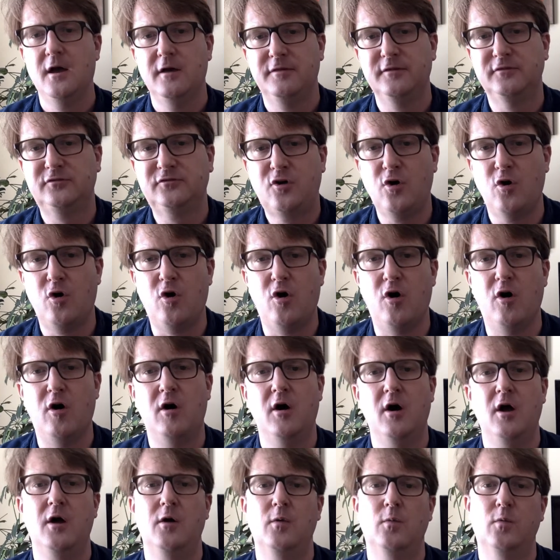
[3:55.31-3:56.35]
The
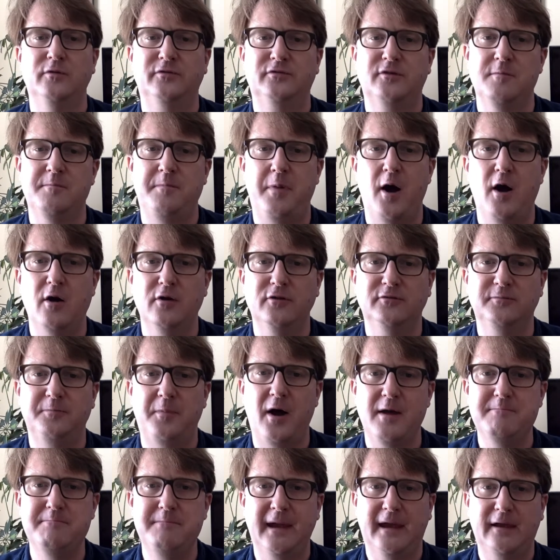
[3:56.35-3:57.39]
score was composed
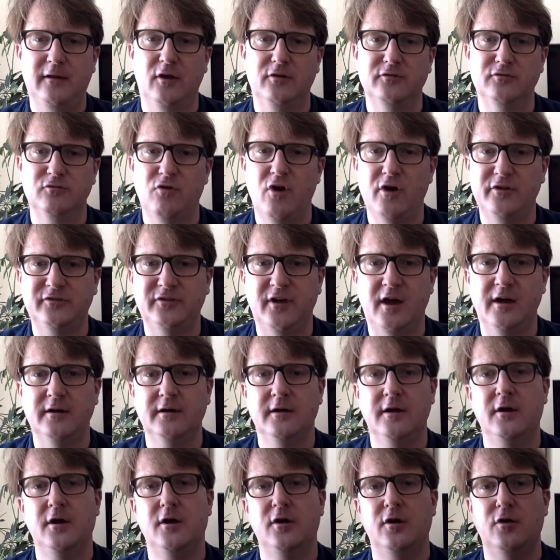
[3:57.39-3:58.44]
by Miklos Rosa,
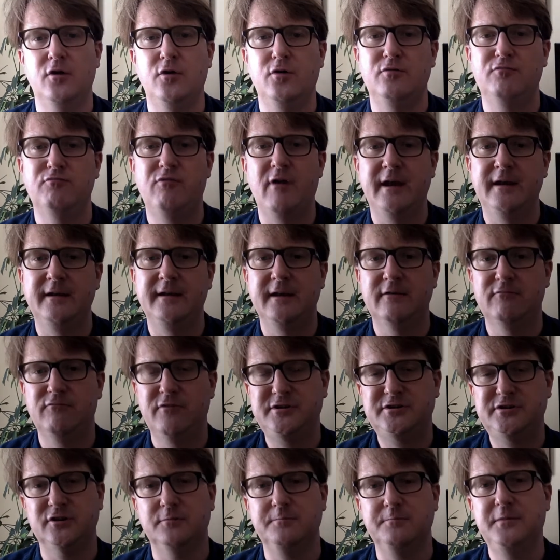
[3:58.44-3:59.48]
who'd written the
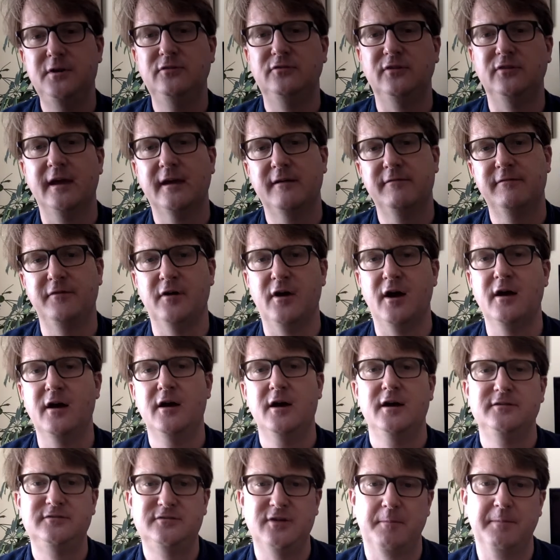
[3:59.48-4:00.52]
original music for
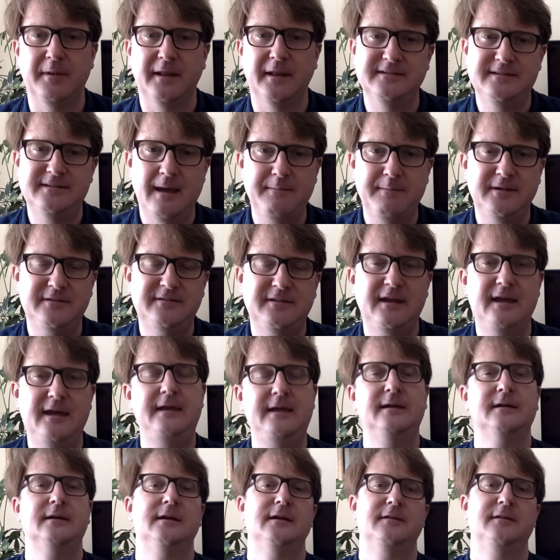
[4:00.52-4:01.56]
Double
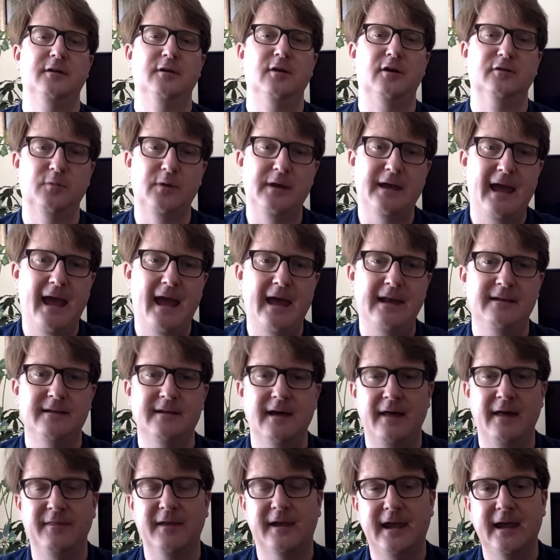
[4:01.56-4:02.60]
Indemnity, The Lost Weekend,
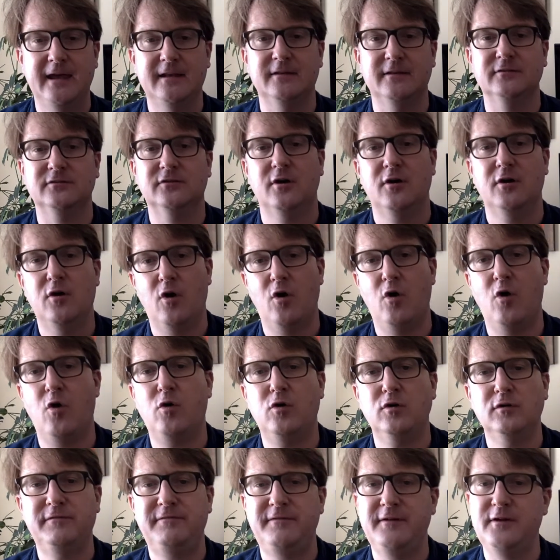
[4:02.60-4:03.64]
and The Killers,
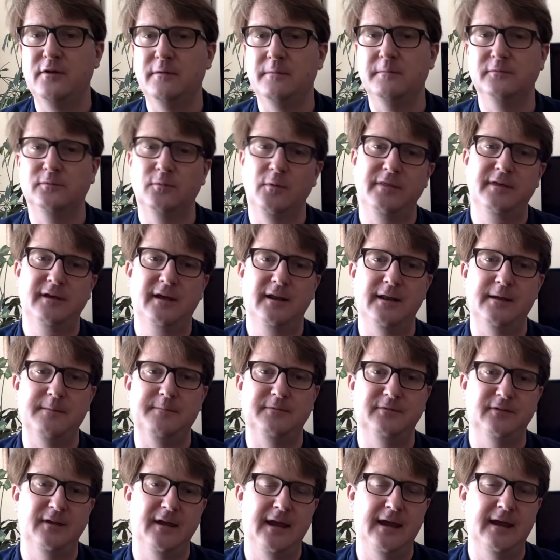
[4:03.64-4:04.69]
all films with
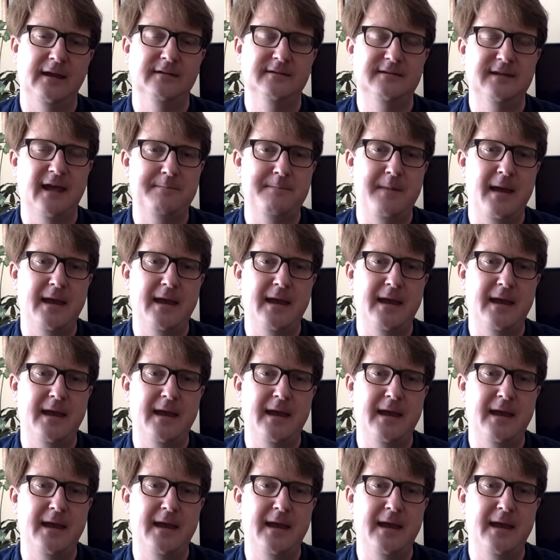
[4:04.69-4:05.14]
clips in Dead